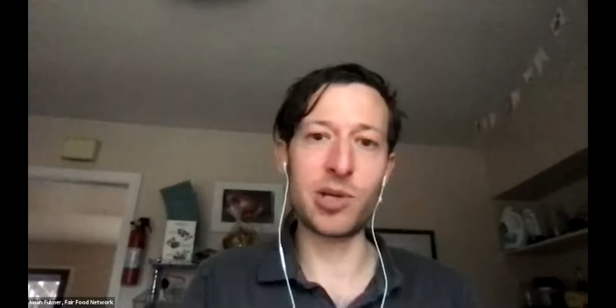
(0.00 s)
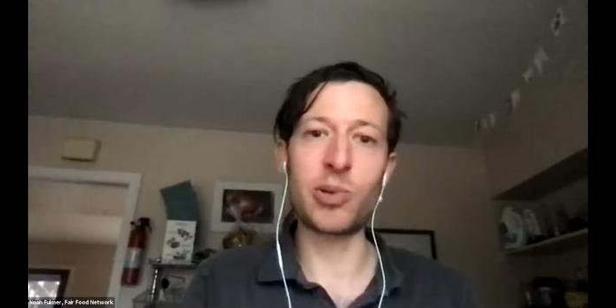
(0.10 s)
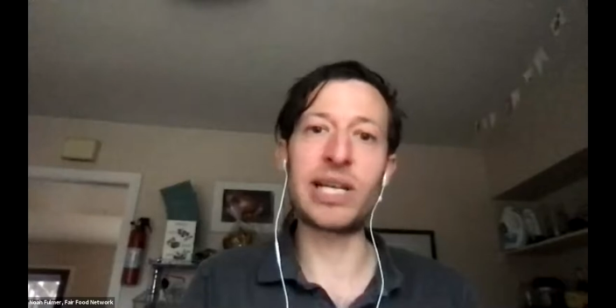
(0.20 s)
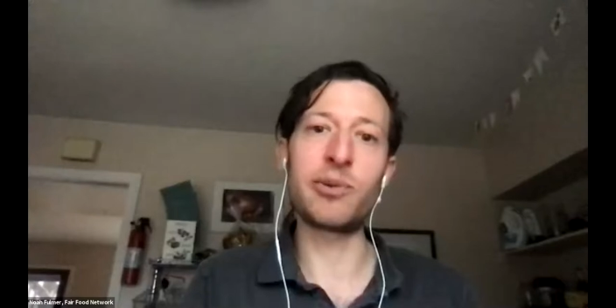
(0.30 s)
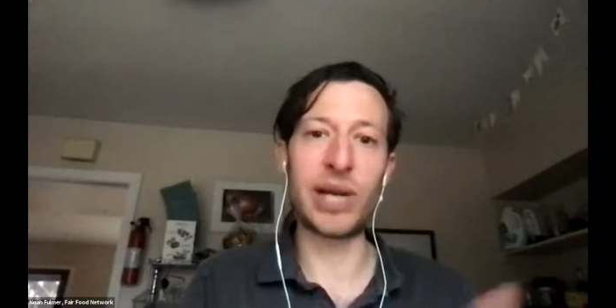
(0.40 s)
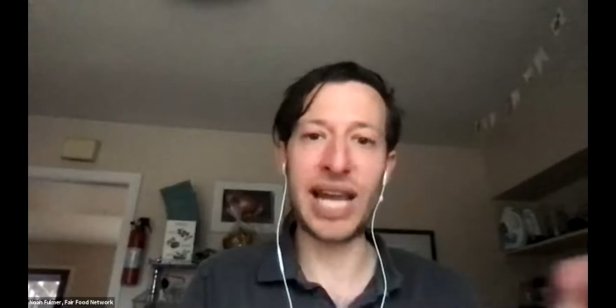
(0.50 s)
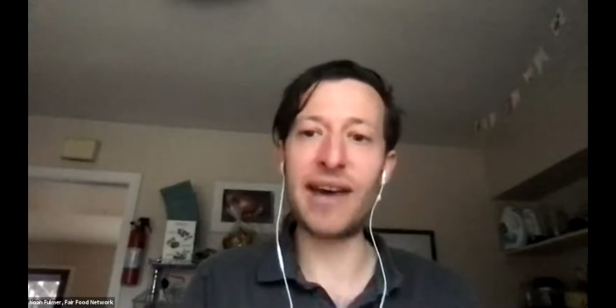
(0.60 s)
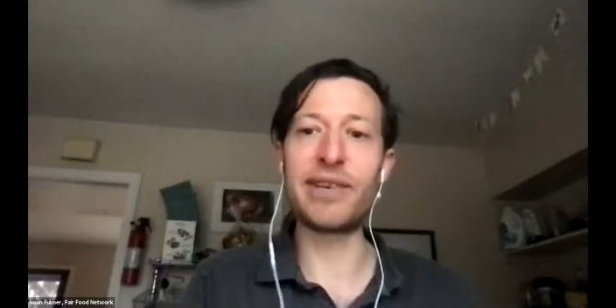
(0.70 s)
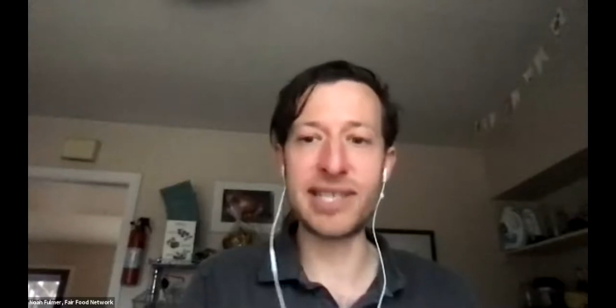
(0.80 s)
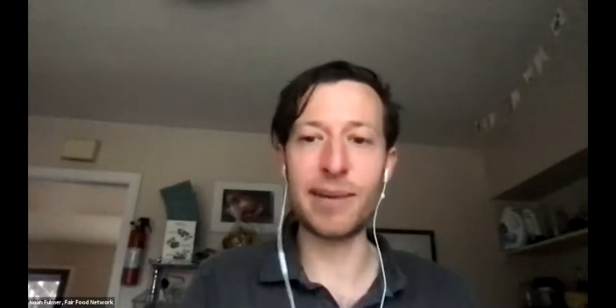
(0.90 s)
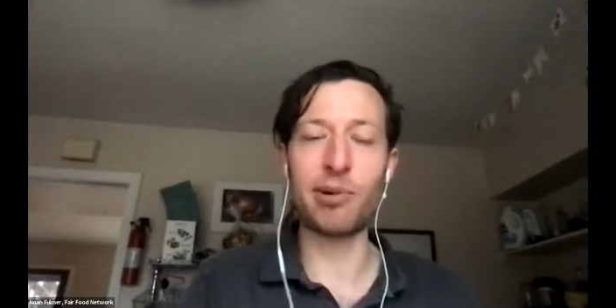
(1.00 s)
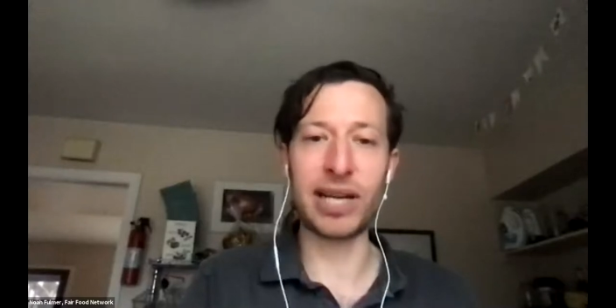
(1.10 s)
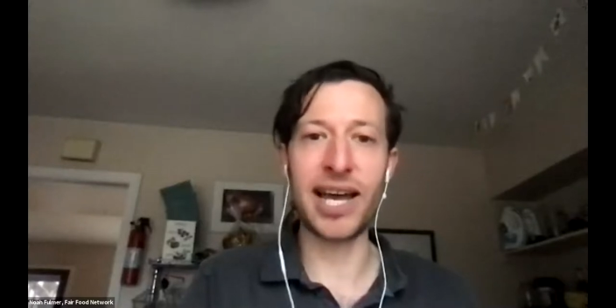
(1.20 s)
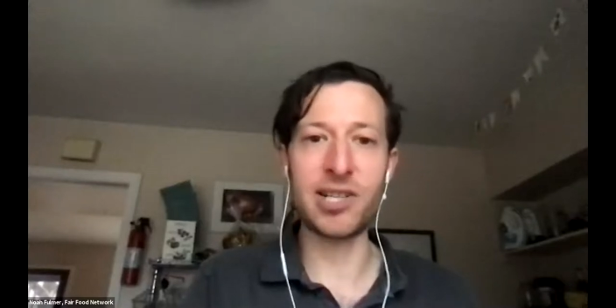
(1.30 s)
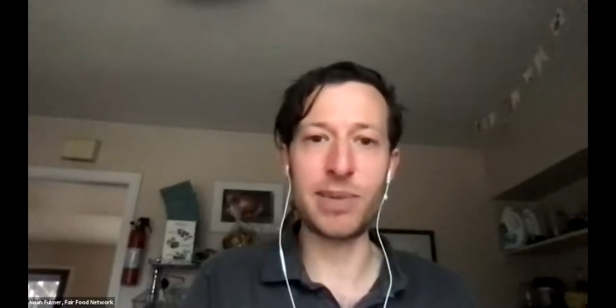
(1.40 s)
or we have a separate
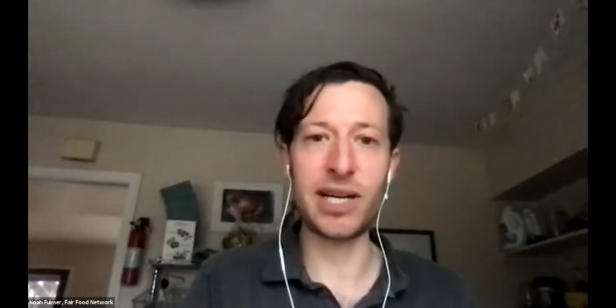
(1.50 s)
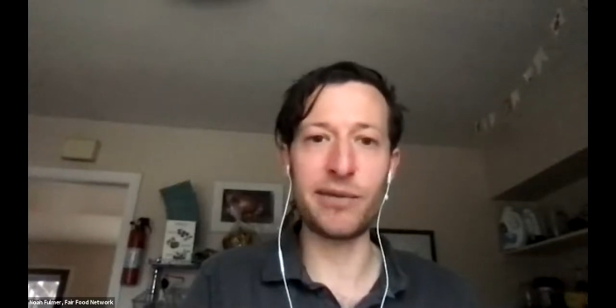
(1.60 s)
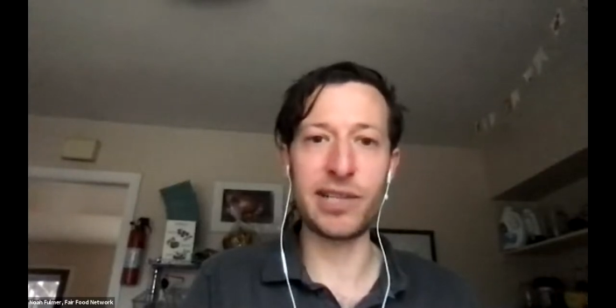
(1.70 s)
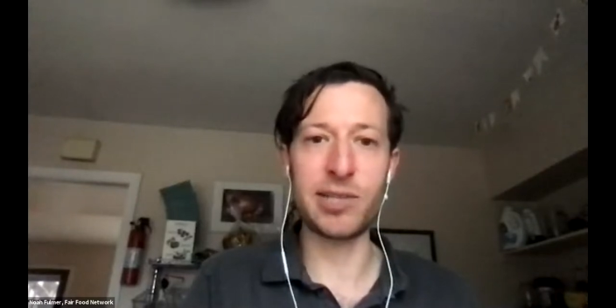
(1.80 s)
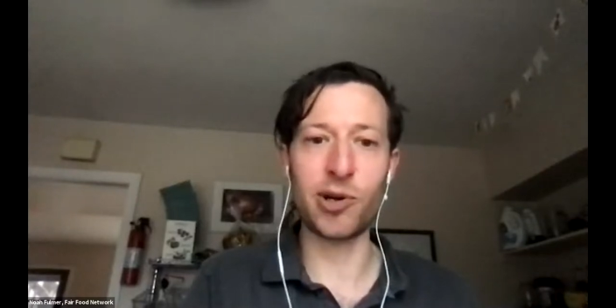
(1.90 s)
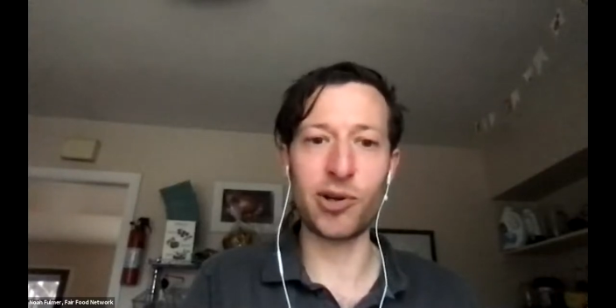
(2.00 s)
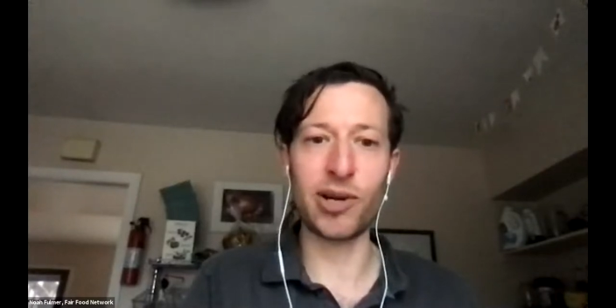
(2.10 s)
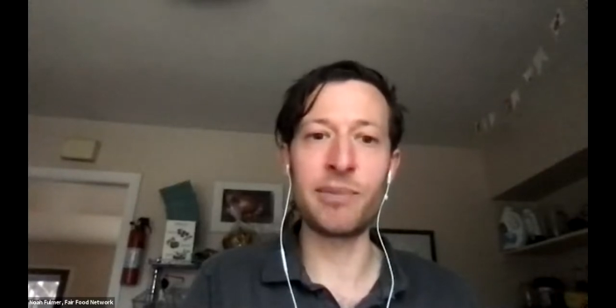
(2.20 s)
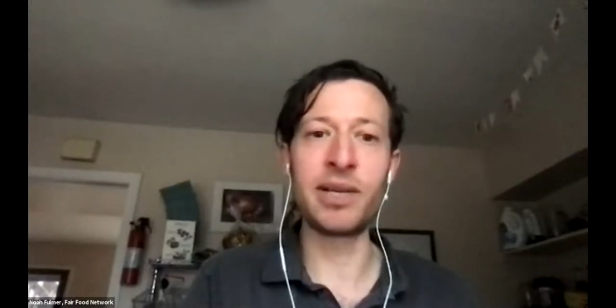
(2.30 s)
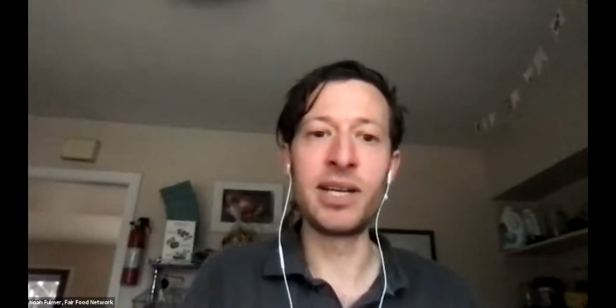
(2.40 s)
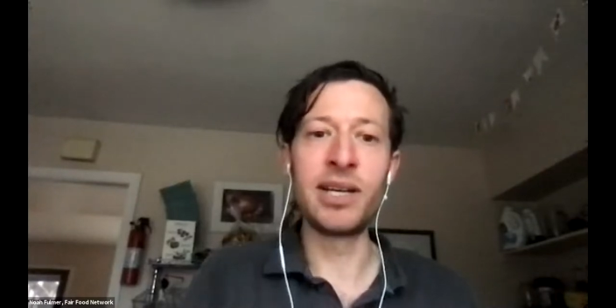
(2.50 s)
cash benefits program